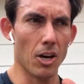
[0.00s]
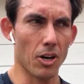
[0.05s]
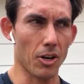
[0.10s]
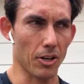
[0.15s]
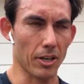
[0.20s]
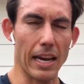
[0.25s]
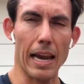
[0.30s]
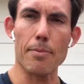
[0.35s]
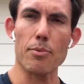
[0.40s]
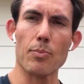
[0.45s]

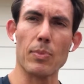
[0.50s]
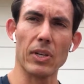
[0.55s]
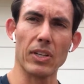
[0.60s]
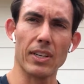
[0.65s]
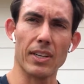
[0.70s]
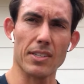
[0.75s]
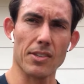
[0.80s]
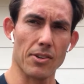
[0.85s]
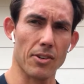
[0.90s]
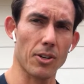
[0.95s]
her
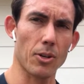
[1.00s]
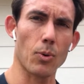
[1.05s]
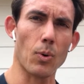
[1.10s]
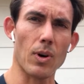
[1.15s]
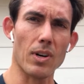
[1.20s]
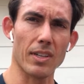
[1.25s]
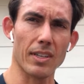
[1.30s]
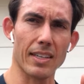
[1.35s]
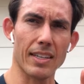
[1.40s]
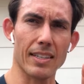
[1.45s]
capabilities and her
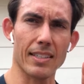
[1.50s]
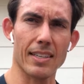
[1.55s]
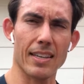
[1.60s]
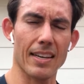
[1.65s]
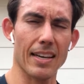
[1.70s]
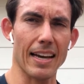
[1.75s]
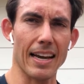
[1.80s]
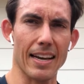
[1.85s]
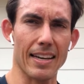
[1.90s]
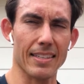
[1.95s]
qualities
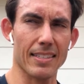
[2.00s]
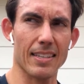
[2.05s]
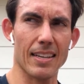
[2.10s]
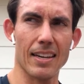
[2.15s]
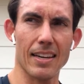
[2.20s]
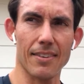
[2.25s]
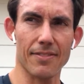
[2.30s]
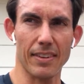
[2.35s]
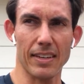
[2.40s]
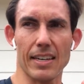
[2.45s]
as
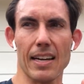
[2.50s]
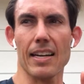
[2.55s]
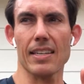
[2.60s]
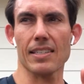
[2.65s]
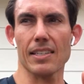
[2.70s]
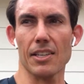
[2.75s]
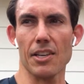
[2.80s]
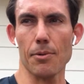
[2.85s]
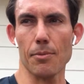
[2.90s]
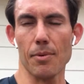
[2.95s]
a
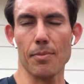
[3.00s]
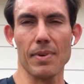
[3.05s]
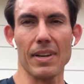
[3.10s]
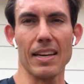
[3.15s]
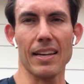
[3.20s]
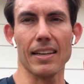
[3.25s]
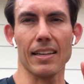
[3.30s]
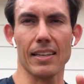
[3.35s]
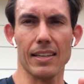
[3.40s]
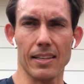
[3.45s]
fantastic human
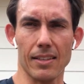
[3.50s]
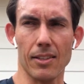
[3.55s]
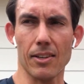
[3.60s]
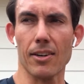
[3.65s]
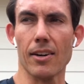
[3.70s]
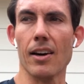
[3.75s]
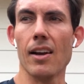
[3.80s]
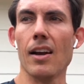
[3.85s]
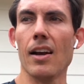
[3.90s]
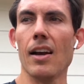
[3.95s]
being,
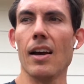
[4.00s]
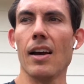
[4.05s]
healer,